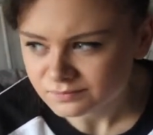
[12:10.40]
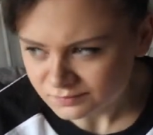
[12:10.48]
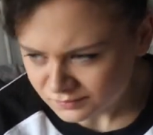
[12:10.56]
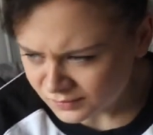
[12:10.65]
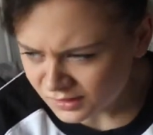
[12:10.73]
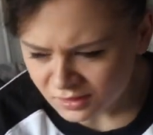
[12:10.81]

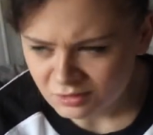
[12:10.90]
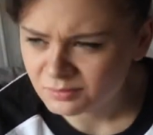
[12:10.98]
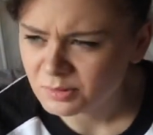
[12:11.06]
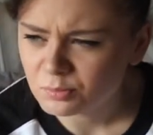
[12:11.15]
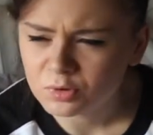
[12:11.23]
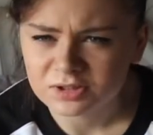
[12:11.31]
I
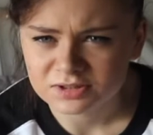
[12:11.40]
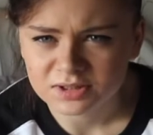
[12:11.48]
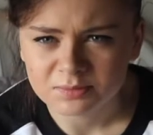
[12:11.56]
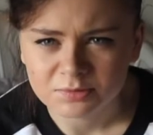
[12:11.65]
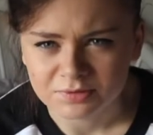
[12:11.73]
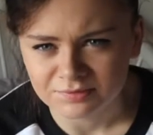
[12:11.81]
remember one
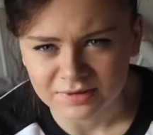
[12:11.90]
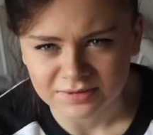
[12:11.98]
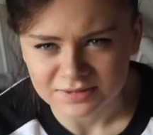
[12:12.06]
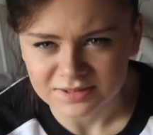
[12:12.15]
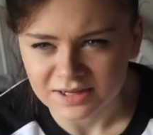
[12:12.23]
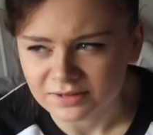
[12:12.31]
time I went
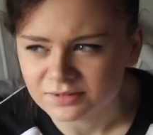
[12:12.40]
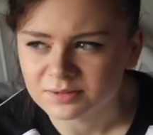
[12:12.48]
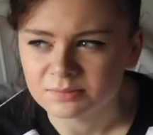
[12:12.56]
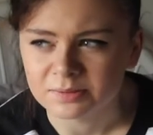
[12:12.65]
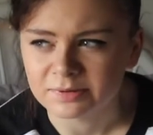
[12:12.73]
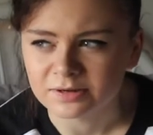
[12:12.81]
around his house
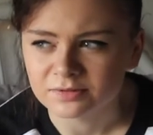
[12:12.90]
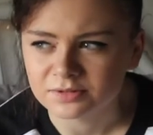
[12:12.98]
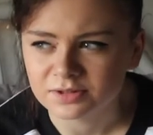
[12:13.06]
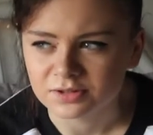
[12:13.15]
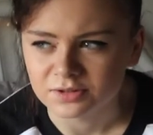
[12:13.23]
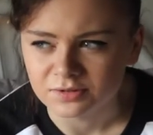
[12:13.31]
and my
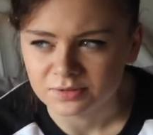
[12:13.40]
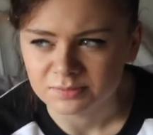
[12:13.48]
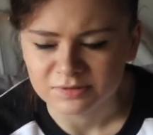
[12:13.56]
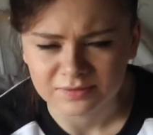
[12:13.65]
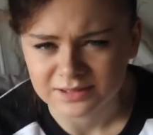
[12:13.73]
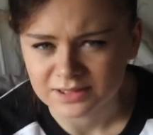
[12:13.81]
parents accused
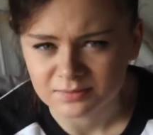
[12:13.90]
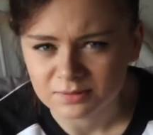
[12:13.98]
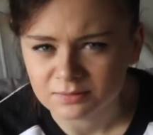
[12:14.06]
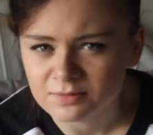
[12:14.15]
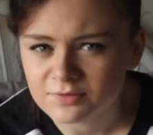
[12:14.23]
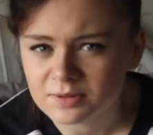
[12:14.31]
me of
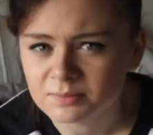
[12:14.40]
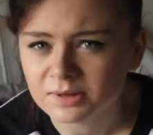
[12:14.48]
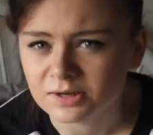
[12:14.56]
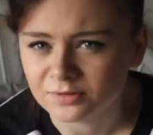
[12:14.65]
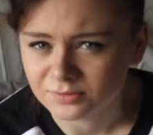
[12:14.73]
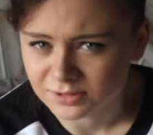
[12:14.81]
sleeping with him
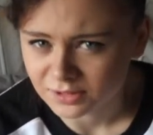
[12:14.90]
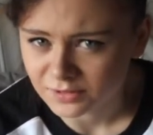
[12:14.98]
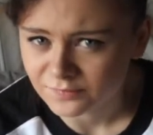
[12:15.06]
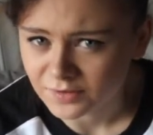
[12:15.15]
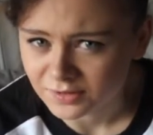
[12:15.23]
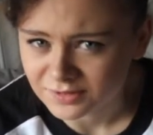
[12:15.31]
and I was like
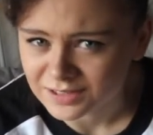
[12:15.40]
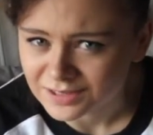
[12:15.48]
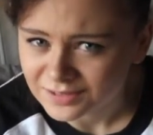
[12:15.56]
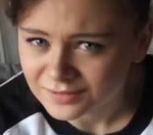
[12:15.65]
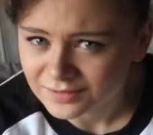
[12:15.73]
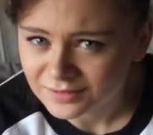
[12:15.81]

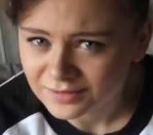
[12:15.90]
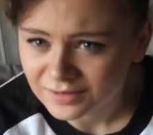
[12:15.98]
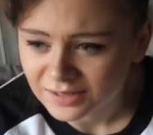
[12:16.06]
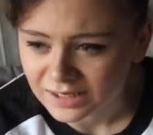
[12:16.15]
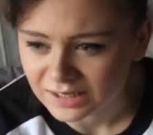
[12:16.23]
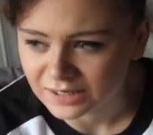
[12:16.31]
13.
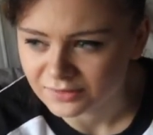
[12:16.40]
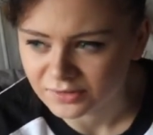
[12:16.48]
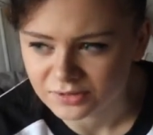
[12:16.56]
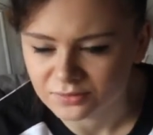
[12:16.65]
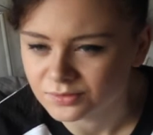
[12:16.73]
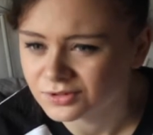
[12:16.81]
And
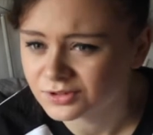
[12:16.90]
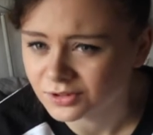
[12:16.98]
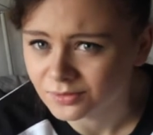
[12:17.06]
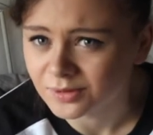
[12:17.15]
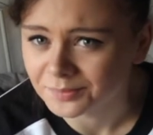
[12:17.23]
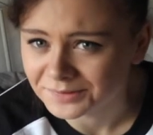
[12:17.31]
I got
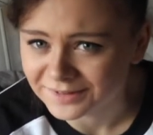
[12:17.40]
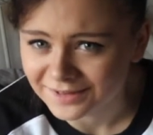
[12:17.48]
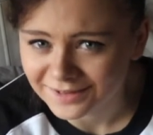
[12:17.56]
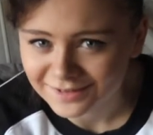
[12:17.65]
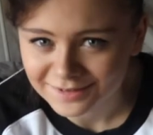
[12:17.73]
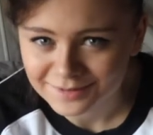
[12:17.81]
so
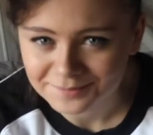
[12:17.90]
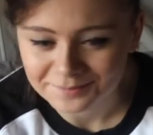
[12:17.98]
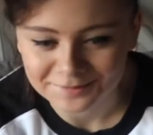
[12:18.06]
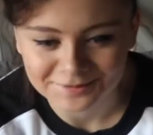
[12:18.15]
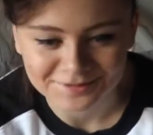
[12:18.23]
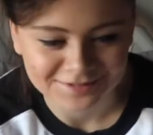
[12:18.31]
upset
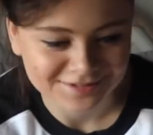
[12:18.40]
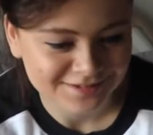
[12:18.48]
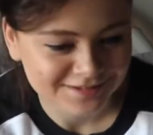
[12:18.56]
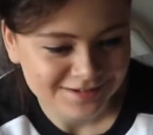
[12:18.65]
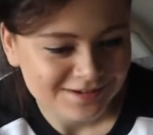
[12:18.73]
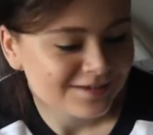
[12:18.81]

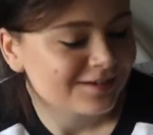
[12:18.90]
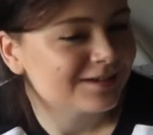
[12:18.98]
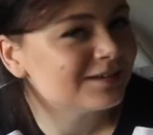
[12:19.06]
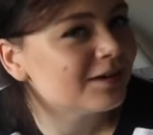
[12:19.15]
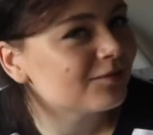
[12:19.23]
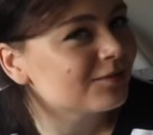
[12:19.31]
because
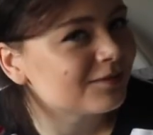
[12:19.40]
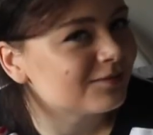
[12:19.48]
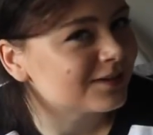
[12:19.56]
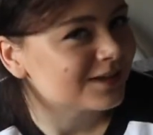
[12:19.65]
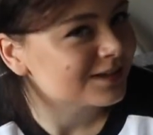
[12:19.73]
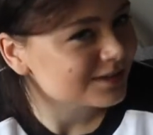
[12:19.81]
I'd never
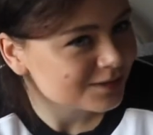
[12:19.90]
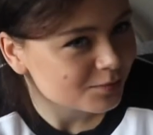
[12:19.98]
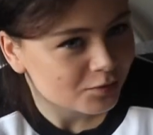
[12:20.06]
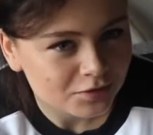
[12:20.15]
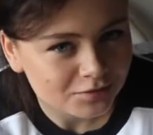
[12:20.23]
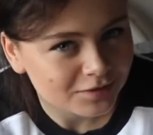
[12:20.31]
even kissed a
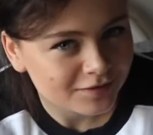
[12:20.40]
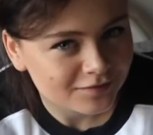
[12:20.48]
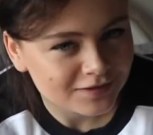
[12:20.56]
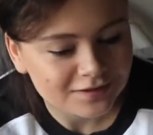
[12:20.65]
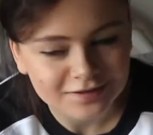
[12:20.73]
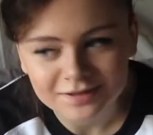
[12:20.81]
boy or
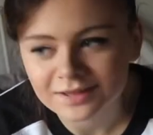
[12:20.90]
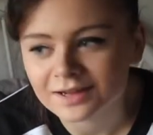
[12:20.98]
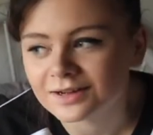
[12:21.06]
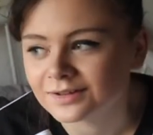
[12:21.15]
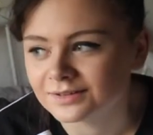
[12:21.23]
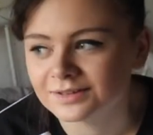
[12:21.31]
anything like
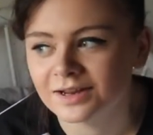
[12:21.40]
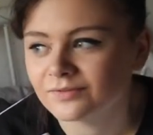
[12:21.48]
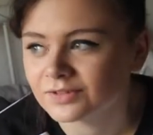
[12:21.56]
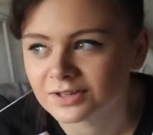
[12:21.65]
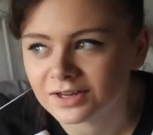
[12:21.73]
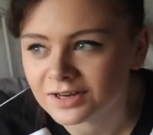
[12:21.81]
that. I'd
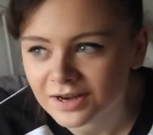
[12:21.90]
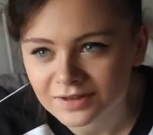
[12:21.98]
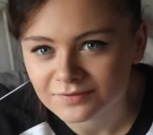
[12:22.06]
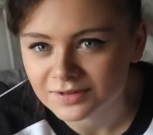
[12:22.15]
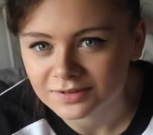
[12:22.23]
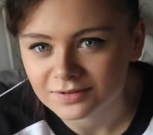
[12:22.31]
never done
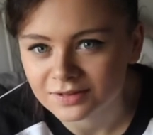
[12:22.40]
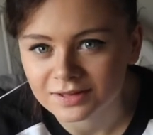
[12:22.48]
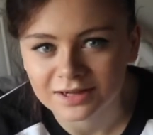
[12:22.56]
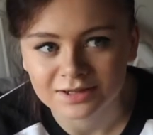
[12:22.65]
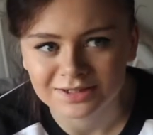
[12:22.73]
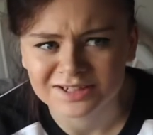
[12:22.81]
anything like
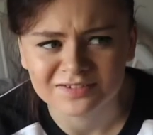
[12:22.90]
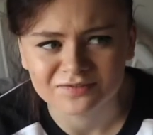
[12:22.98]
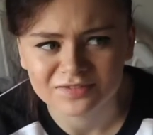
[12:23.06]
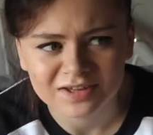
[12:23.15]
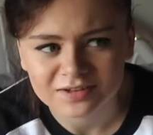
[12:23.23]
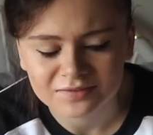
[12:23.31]
that. I
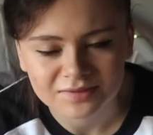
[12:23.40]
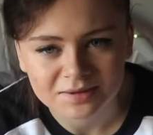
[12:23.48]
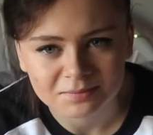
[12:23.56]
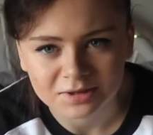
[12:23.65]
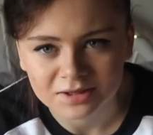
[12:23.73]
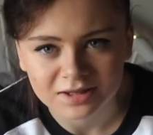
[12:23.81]
didn't think of
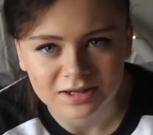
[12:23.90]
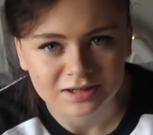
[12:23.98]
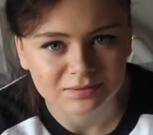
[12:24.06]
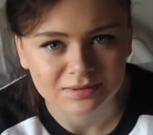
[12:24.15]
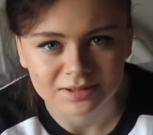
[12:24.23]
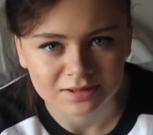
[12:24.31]
him like that.
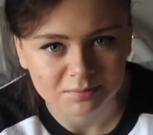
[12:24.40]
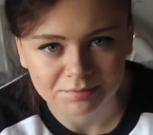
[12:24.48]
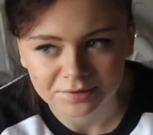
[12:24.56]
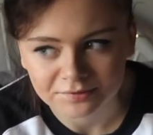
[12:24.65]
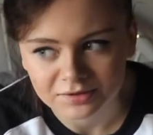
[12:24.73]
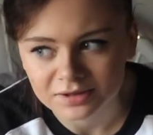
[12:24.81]
He was like a
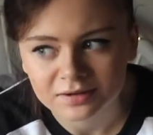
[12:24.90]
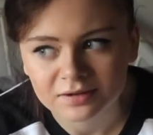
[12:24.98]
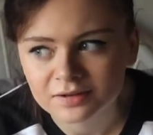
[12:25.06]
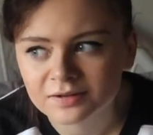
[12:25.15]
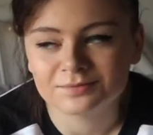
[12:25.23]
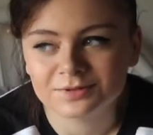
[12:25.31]
brother.
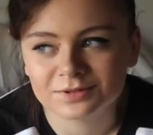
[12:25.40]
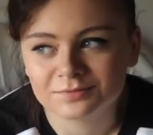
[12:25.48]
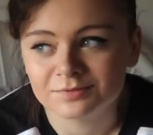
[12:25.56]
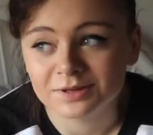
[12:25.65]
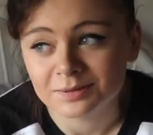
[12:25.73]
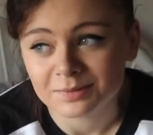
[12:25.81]
It
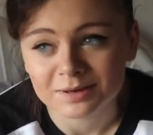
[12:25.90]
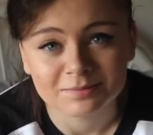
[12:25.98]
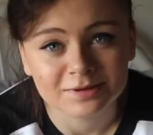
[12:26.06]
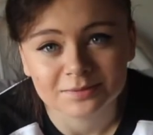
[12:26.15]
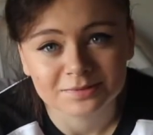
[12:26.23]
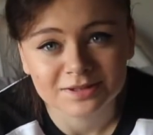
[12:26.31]
just really made
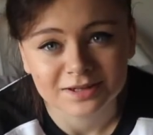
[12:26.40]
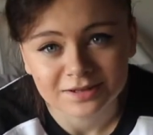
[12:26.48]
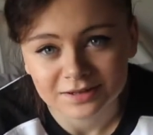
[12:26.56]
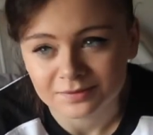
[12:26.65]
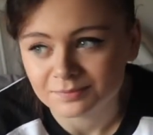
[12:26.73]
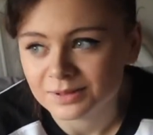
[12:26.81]
me upset.
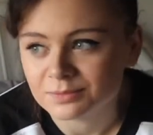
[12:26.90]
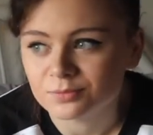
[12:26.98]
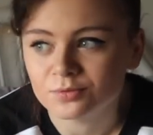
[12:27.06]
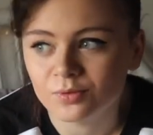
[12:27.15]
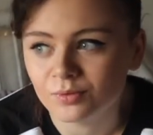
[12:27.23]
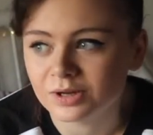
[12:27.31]
And
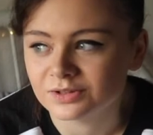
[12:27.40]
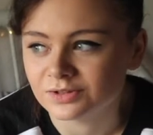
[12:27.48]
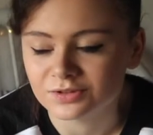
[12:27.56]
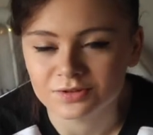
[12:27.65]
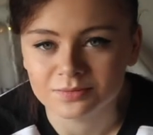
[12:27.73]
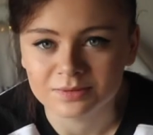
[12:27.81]
people always
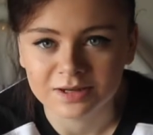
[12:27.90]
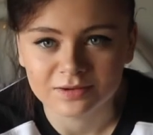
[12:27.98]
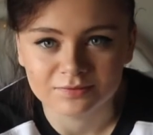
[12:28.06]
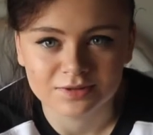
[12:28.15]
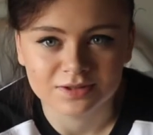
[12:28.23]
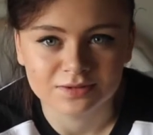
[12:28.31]
assume that
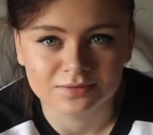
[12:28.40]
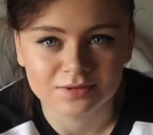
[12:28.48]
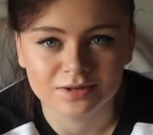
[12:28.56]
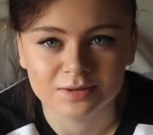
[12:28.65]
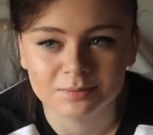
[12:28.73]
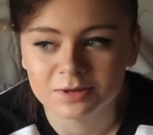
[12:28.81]
every single
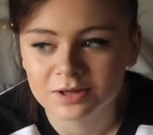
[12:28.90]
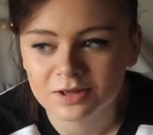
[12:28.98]
time.